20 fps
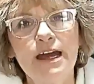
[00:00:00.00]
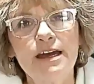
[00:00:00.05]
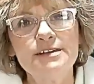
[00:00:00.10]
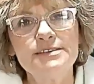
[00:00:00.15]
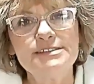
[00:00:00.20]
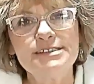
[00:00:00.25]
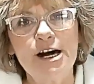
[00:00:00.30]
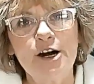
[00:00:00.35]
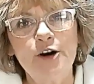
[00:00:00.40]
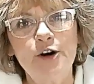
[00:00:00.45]

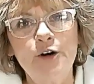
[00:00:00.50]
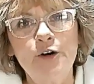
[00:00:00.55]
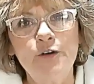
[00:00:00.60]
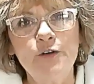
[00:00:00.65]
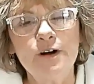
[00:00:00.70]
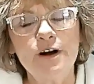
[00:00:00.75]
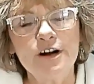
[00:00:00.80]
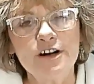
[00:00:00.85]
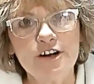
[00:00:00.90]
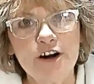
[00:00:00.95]
So
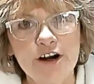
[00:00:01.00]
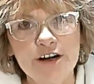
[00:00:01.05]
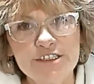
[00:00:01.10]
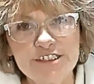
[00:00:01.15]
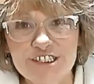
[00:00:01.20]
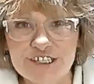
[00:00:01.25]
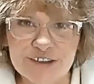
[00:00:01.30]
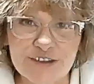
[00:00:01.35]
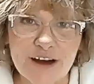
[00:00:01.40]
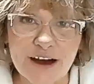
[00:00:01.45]

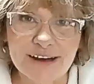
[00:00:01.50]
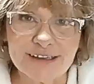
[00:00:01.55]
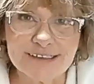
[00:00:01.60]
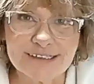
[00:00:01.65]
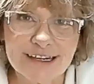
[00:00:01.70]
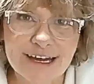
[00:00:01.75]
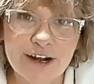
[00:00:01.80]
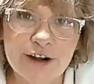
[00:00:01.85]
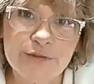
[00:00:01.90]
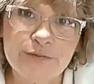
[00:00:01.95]
guard your thoughts
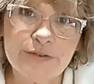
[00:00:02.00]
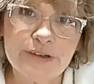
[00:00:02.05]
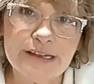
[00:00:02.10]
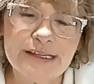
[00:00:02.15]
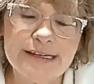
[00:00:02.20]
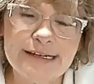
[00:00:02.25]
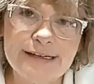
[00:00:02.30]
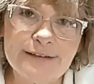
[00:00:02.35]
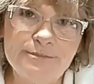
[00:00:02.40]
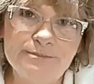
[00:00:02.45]

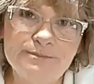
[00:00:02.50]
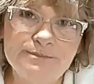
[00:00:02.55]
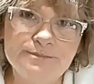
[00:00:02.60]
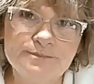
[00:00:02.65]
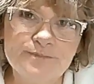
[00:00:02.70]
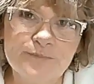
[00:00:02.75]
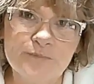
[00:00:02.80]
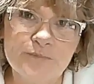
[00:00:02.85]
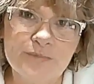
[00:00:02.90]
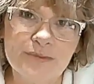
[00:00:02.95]
carefully.
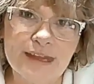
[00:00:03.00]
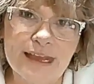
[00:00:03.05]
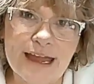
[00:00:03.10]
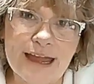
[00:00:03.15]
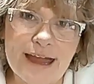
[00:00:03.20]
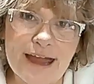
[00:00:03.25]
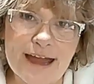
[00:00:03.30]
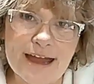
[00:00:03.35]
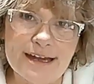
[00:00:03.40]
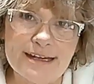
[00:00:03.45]

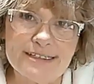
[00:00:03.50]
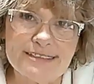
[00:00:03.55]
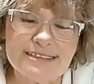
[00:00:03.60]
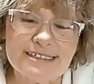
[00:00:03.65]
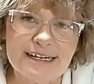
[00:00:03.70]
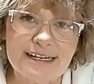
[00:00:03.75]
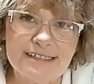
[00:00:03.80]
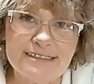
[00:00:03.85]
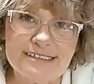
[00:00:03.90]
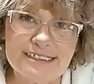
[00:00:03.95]
And
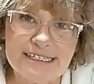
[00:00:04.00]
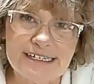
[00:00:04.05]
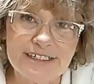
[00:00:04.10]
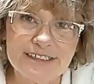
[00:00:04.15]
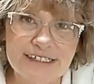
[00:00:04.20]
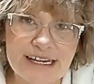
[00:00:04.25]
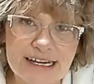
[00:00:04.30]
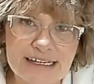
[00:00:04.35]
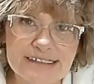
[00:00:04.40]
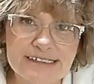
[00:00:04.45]
until
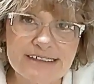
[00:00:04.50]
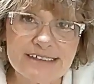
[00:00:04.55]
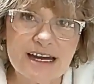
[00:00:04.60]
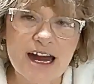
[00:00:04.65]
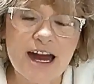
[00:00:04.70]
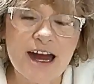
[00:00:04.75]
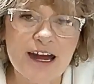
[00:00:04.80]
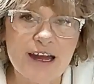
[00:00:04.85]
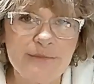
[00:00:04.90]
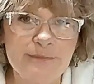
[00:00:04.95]
next
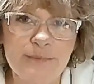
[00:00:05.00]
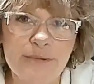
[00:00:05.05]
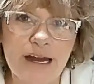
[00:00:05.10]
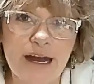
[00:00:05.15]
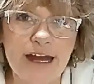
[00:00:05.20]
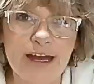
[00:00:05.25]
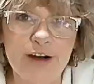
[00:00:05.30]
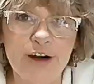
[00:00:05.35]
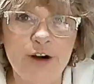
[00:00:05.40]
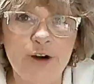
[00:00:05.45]
time,
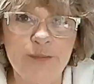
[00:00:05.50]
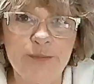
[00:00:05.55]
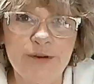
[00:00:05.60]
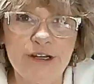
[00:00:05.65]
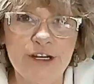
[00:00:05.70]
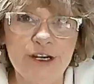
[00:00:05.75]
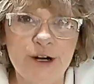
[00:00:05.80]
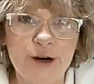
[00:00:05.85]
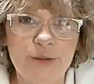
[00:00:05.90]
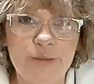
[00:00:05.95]
I hope
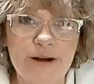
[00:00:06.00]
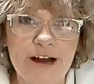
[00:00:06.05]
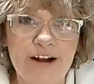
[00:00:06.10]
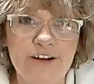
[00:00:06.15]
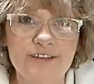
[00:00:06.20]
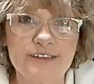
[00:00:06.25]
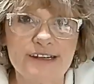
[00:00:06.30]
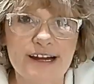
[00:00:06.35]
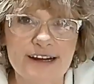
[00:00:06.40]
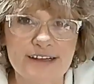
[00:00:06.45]
you go
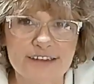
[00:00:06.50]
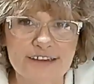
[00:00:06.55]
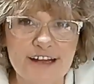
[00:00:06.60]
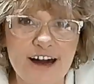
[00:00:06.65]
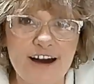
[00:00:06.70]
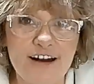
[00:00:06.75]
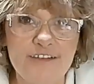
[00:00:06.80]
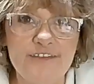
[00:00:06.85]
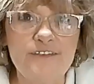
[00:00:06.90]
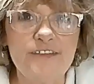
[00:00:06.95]
out and
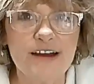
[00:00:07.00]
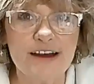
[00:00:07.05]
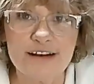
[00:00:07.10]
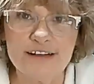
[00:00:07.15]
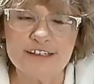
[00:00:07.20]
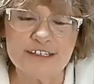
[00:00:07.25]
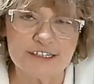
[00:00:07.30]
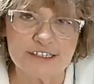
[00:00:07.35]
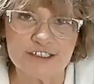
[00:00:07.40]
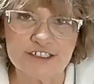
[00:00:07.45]
love
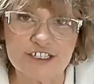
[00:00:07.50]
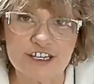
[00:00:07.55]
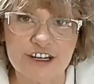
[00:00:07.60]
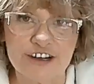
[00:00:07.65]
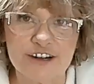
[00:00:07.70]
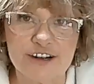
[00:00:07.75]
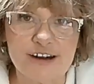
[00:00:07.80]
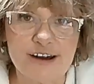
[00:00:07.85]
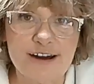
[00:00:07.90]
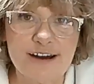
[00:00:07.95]
and
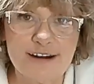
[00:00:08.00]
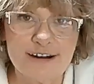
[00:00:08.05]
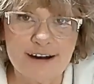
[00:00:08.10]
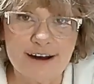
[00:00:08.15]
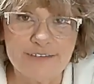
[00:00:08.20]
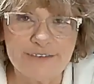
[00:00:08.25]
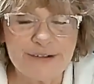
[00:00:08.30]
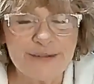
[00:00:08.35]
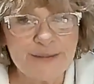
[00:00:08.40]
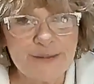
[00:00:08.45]
nurture
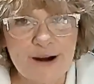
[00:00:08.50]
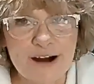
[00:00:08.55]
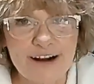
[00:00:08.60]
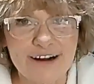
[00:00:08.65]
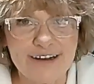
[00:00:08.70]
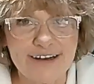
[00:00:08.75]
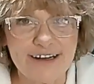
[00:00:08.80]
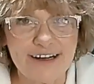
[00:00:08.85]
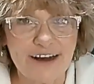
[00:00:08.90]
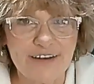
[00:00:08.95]

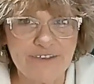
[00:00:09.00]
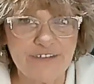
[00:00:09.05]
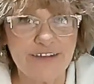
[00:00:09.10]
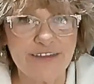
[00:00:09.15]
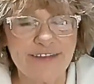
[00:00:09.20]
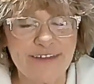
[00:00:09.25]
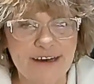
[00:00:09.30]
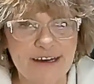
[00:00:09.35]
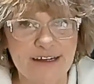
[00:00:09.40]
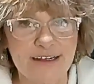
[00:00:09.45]
everyone and
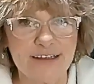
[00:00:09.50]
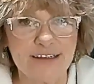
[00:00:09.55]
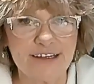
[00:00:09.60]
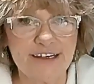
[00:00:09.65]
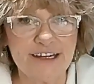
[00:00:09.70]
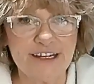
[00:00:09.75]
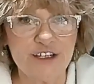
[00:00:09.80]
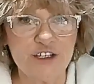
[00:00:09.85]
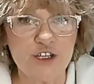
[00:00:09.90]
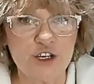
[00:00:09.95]
everything
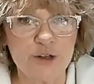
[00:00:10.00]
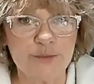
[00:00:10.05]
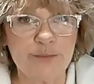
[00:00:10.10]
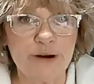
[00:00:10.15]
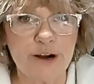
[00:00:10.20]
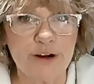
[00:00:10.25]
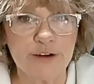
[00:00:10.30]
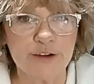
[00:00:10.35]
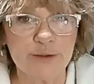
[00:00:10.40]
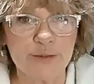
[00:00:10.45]
in your
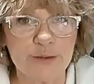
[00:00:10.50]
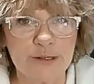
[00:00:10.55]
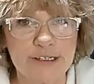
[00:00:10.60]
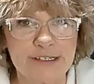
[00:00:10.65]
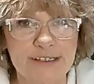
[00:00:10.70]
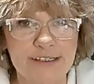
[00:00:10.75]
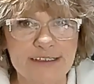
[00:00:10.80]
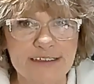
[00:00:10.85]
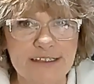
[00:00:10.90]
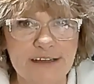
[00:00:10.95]
part of the
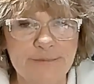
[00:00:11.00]
world.